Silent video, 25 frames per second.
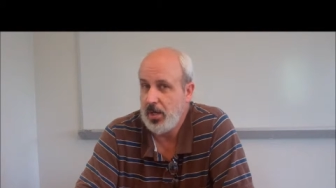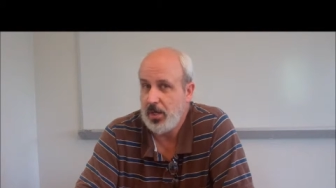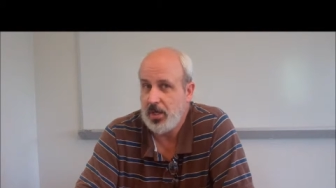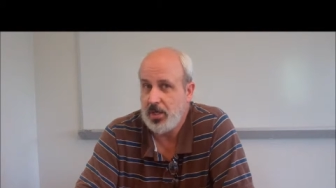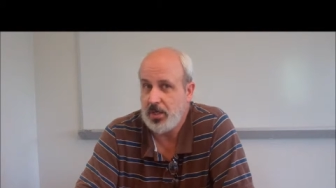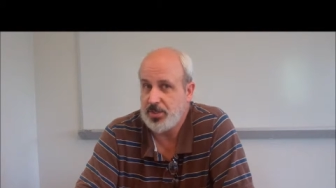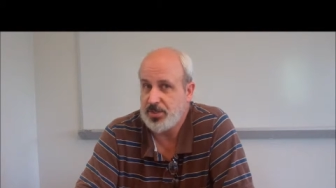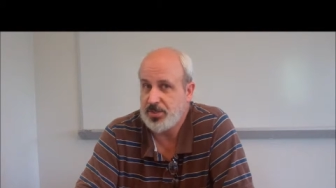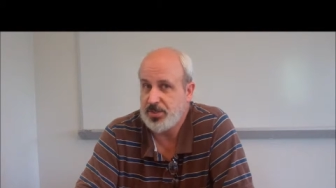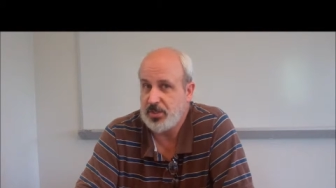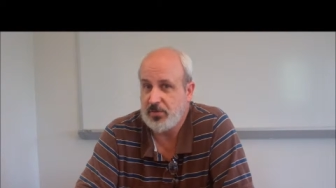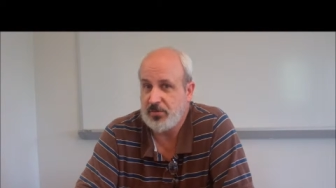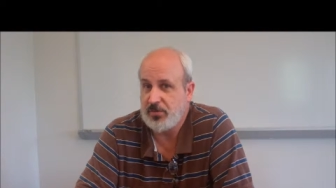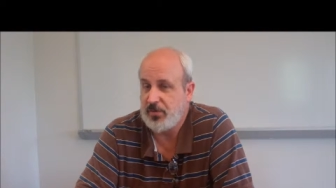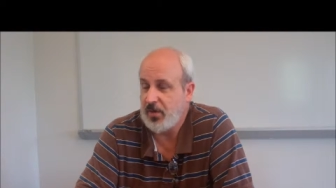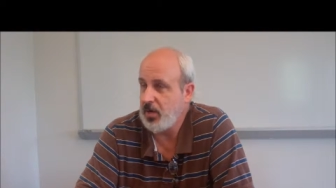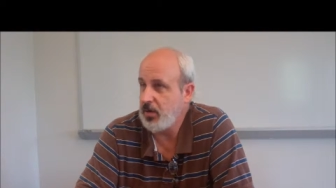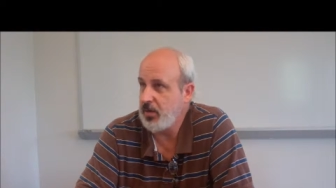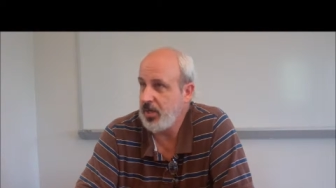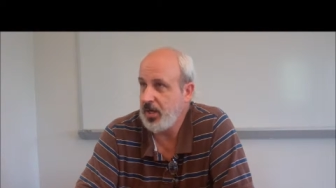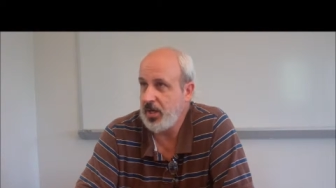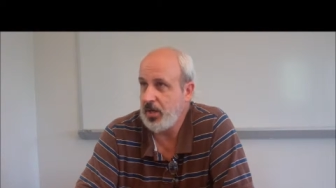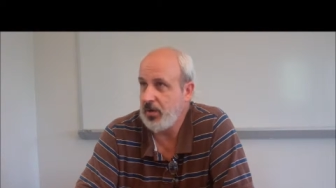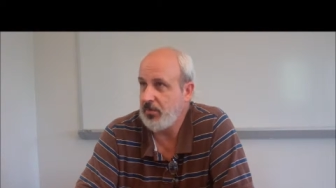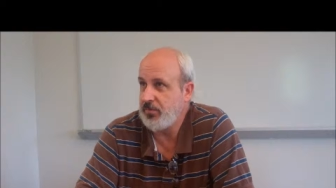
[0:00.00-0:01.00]
And so far,
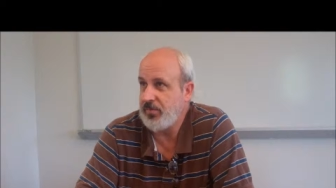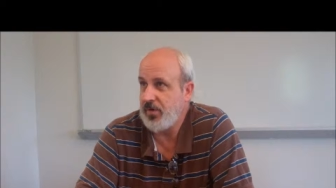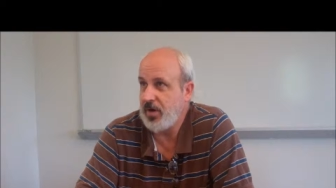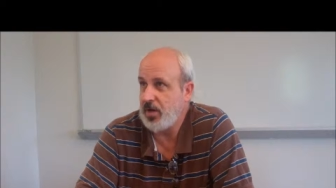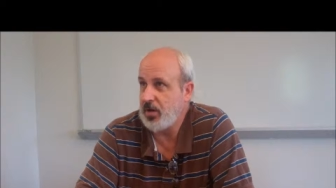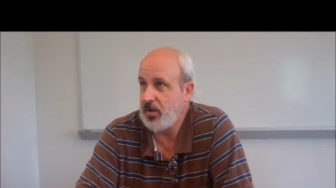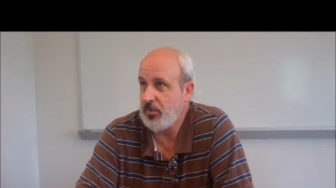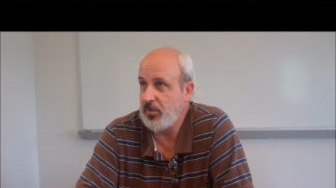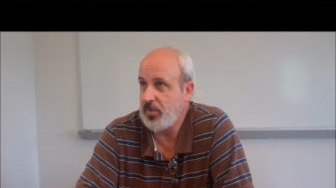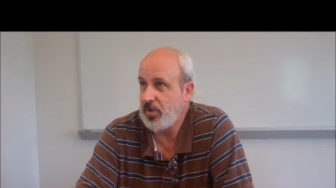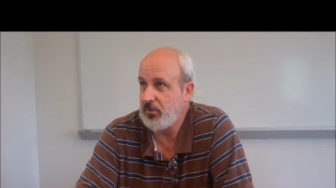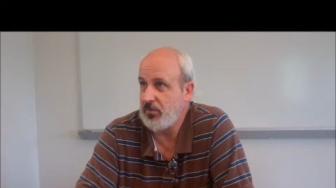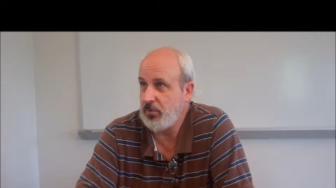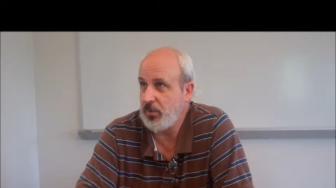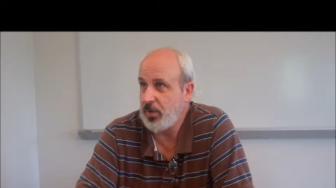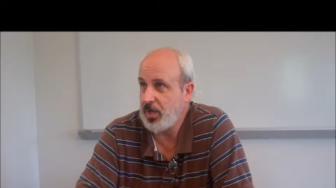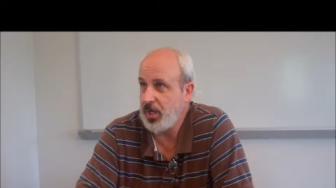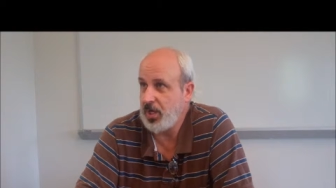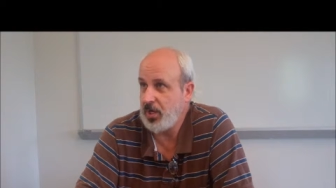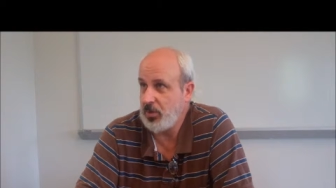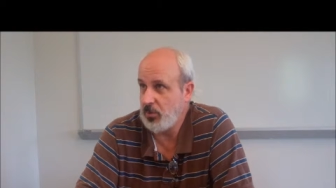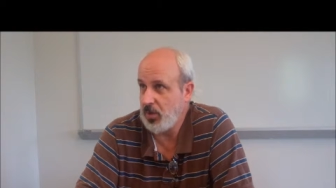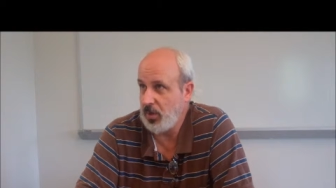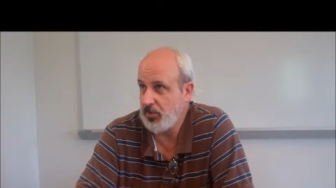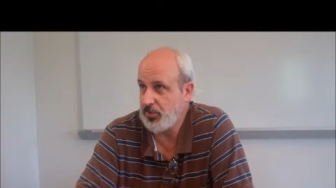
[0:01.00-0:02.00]
they are far above what
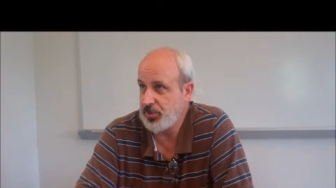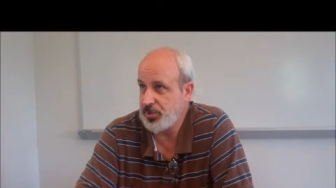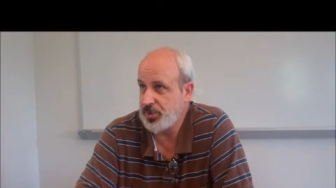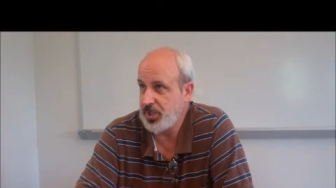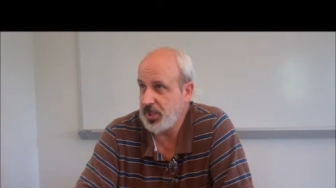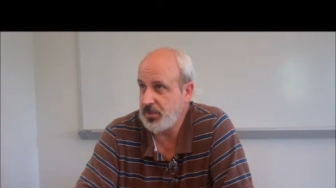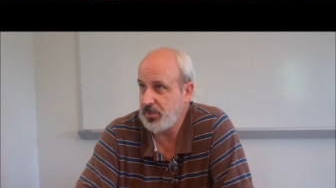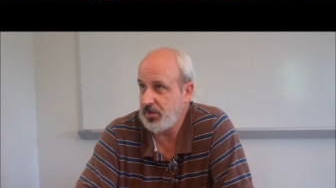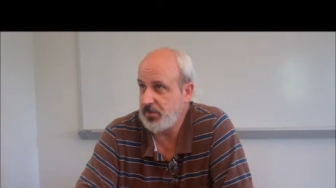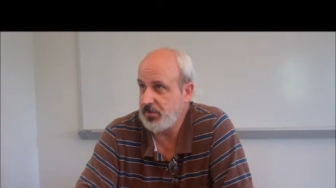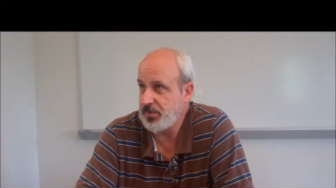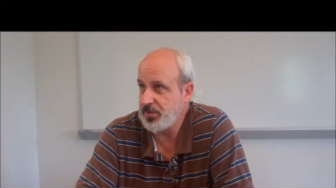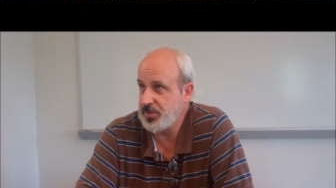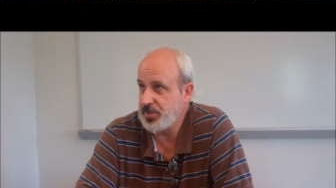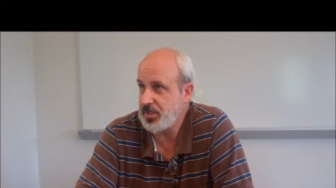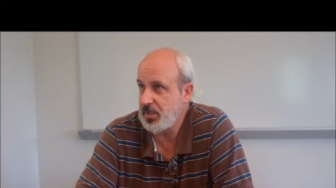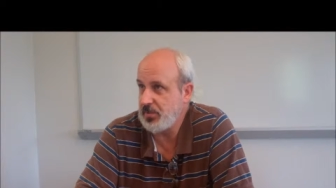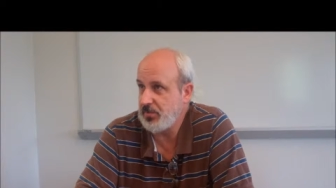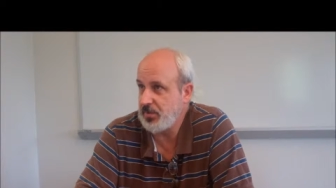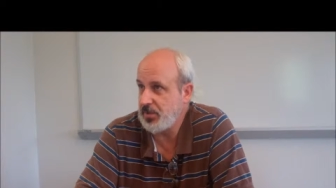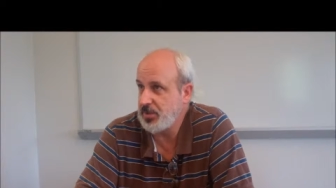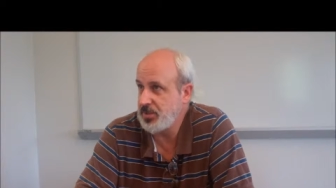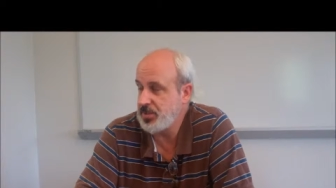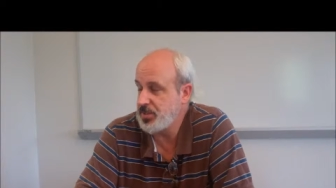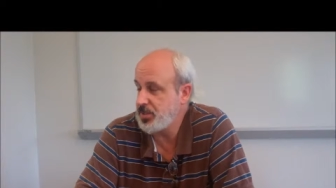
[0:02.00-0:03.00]
Honeywell projected for
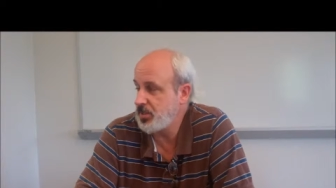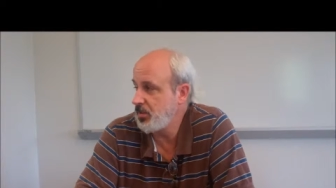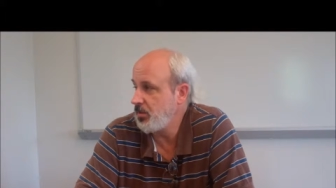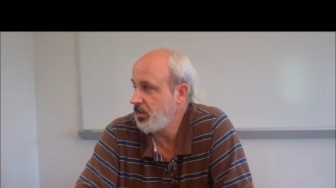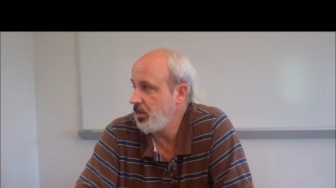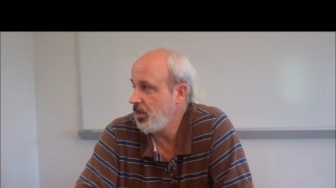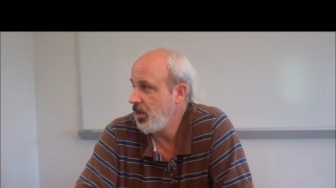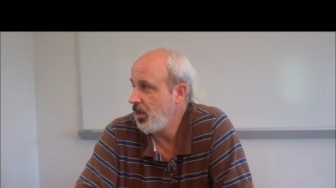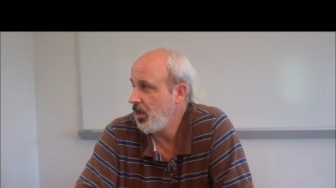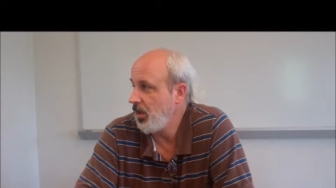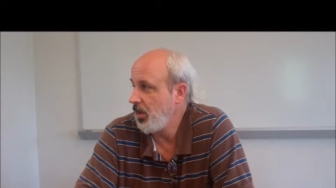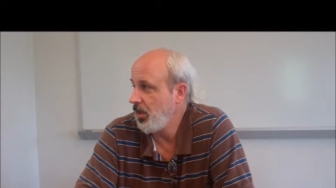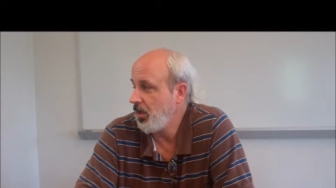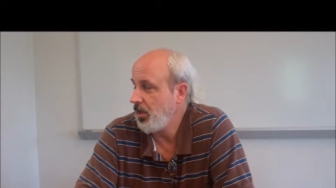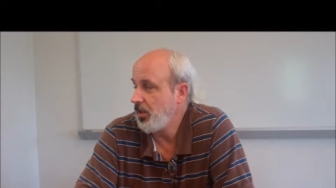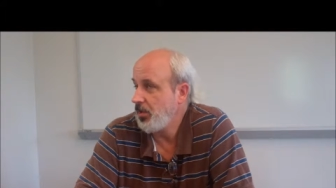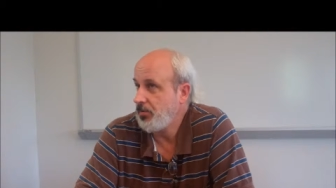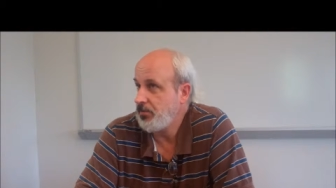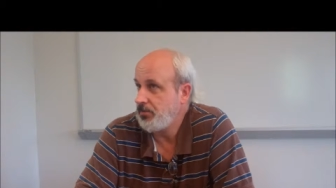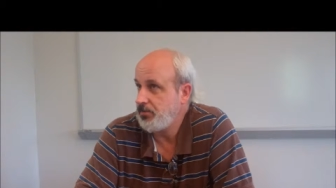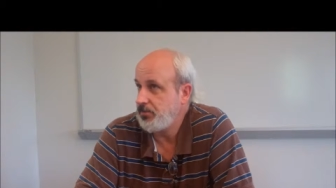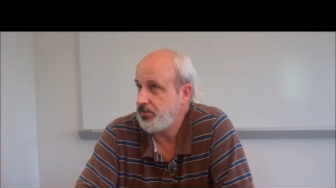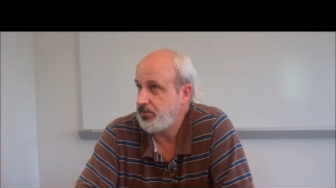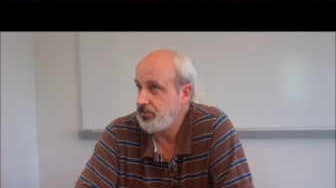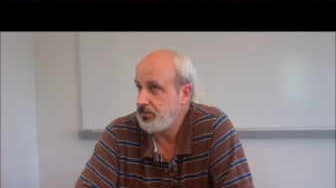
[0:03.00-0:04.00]
savings. And when they're
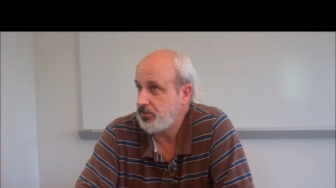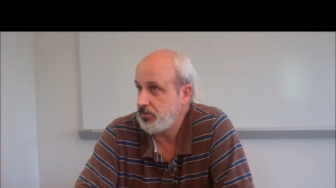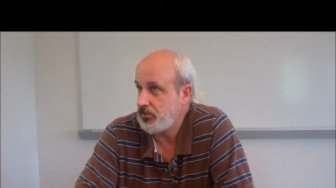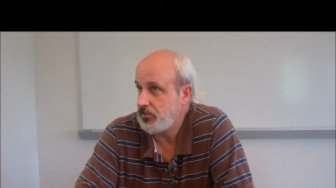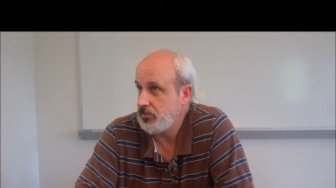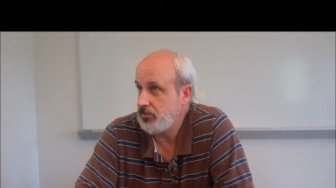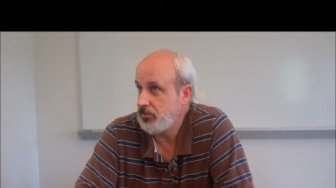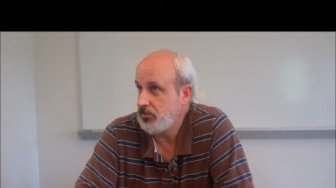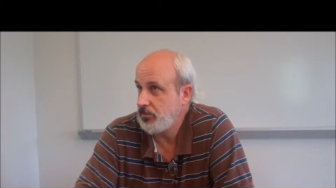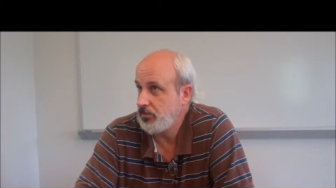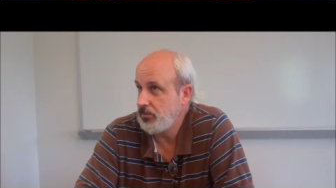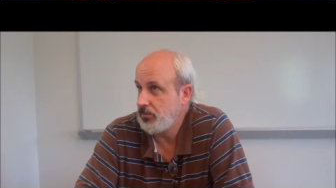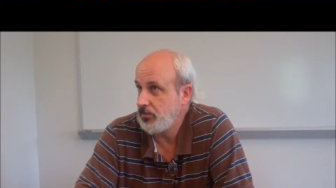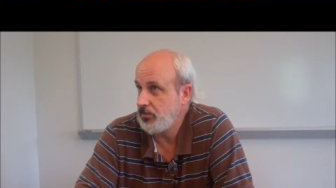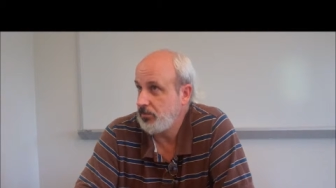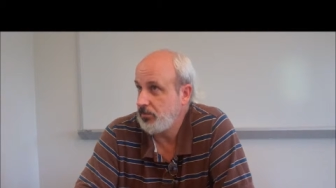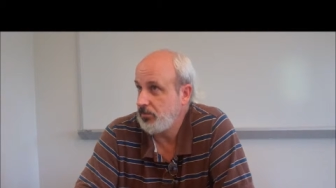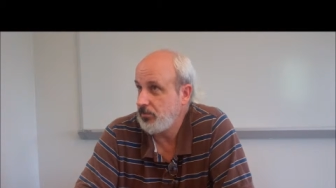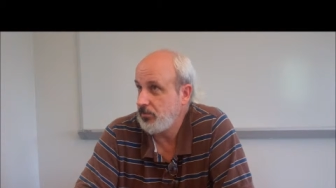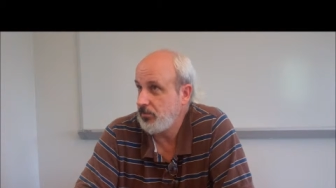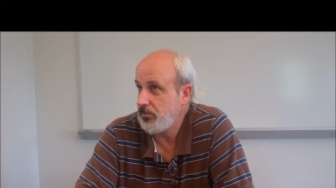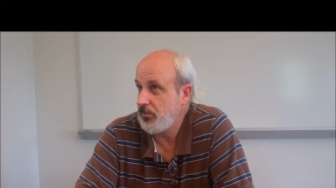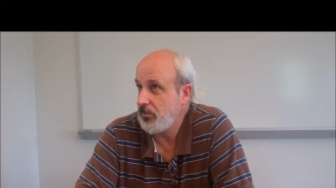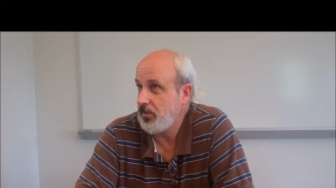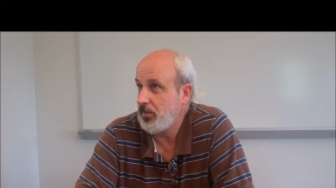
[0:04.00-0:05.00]
above, they get to keep the
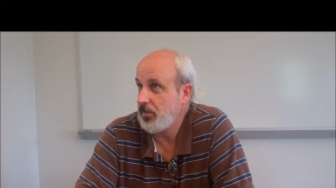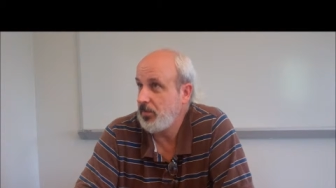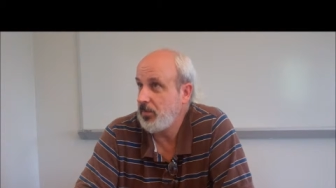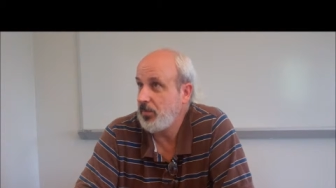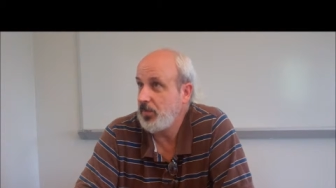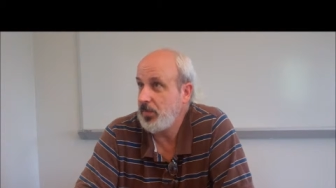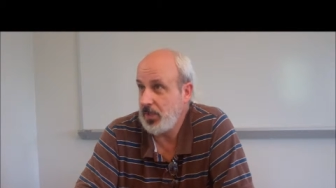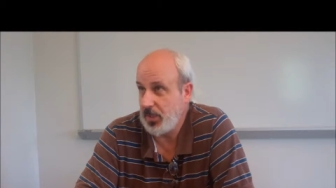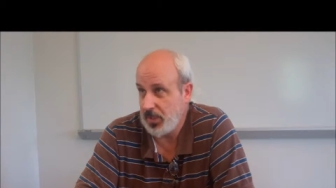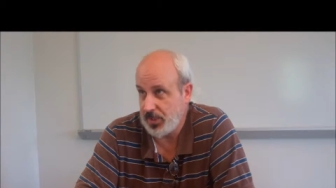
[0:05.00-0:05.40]
savings, right?